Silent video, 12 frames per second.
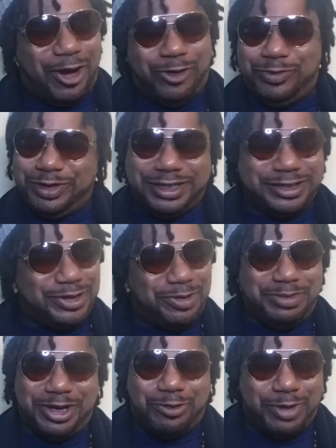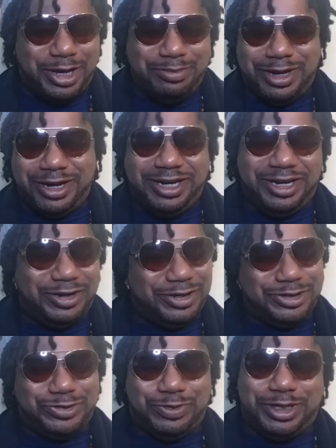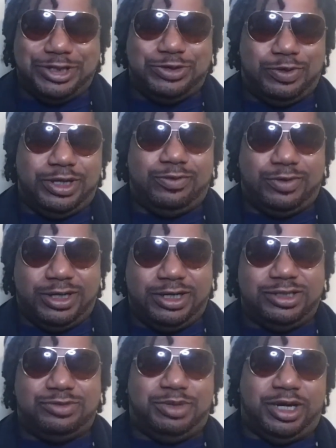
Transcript: Hopefully it's going to be a way better year than 2020 was,